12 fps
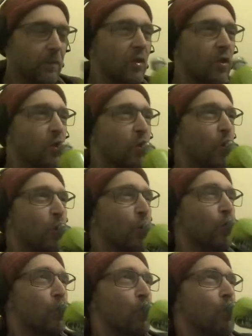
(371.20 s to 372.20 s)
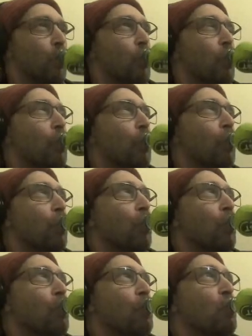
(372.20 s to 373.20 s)
tonight, or
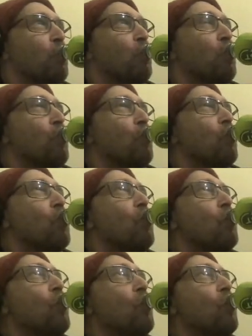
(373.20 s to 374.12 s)
this morning, or